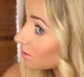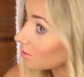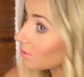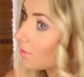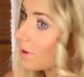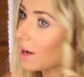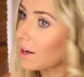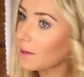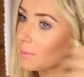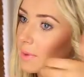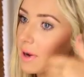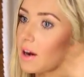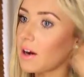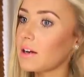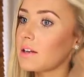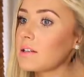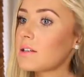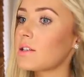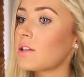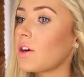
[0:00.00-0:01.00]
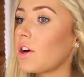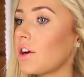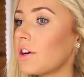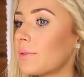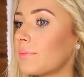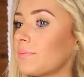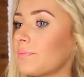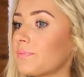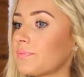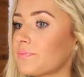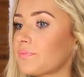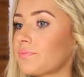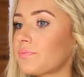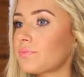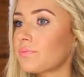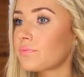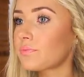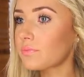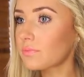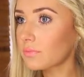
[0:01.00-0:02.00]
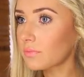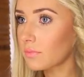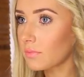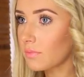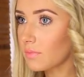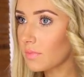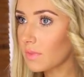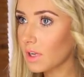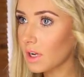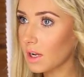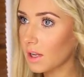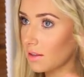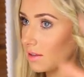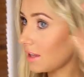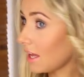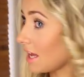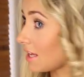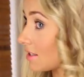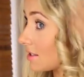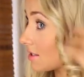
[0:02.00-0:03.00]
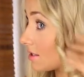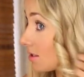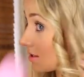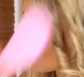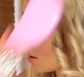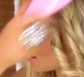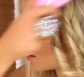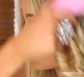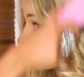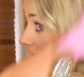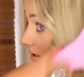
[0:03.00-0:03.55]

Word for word: areas. So that's